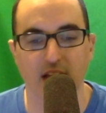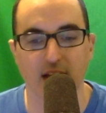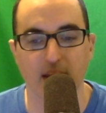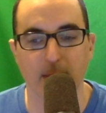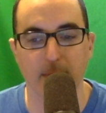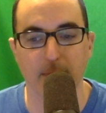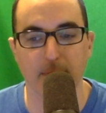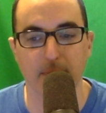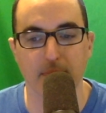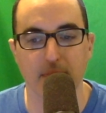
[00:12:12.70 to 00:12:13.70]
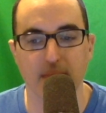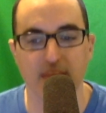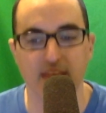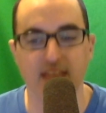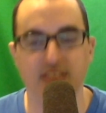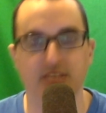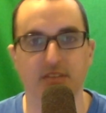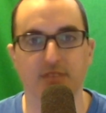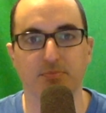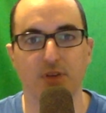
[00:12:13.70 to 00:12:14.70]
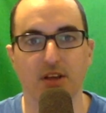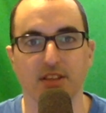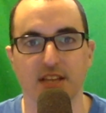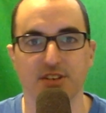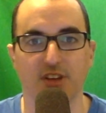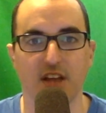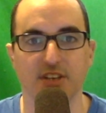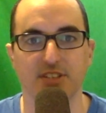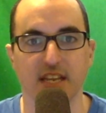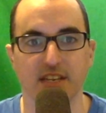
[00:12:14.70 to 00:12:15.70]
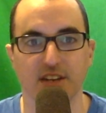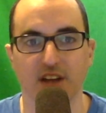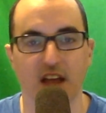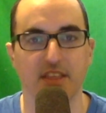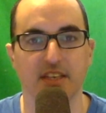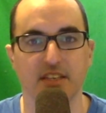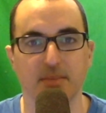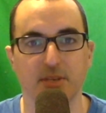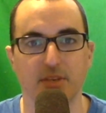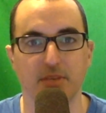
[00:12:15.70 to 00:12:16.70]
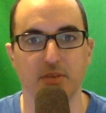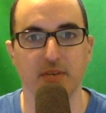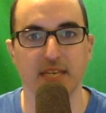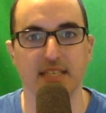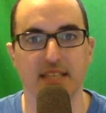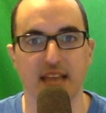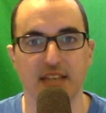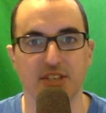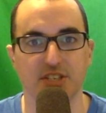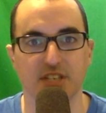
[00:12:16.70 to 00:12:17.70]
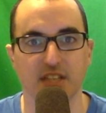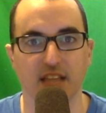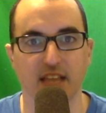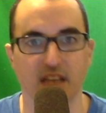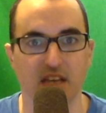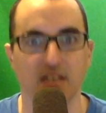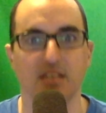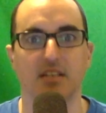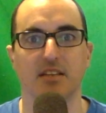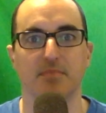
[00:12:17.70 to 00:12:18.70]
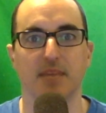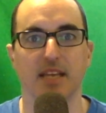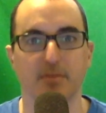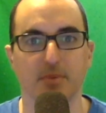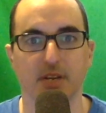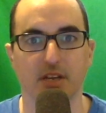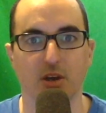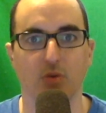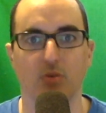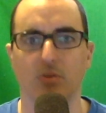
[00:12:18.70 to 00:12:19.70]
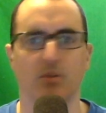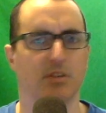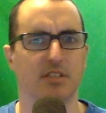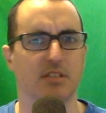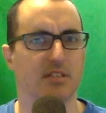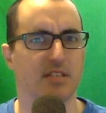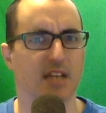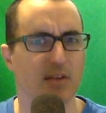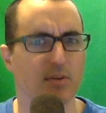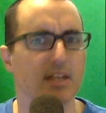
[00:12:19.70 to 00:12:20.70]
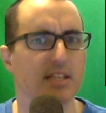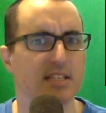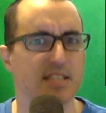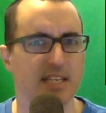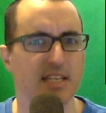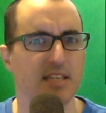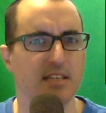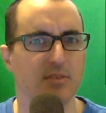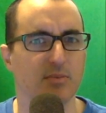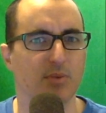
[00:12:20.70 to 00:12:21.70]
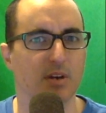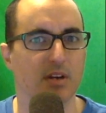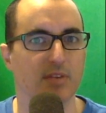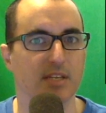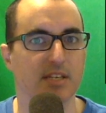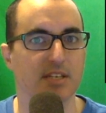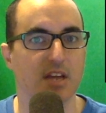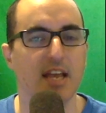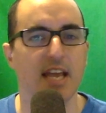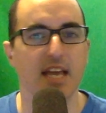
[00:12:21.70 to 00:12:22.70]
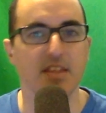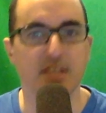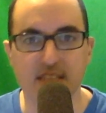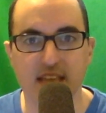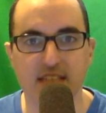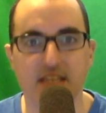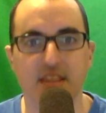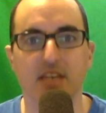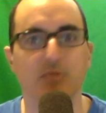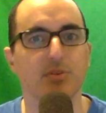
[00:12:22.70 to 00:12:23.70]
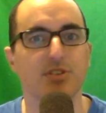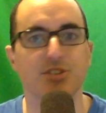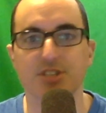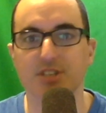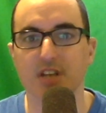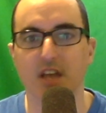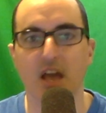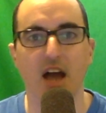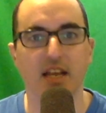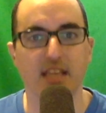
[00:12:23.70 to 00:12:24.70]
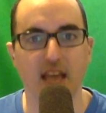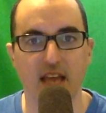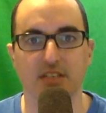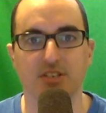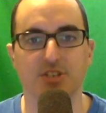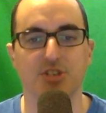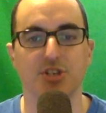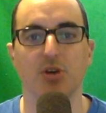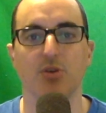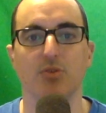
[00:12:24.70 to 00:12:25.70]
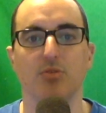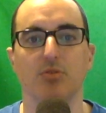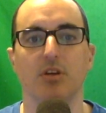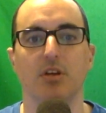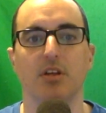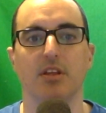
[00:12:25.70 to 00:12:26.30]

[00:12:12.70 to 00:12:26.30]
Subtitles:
In the case of Brock Lesnar Undertaker, I think WWE did that just to make everybody go, did I really see what I really saw? In this case, I think it was just, again, to show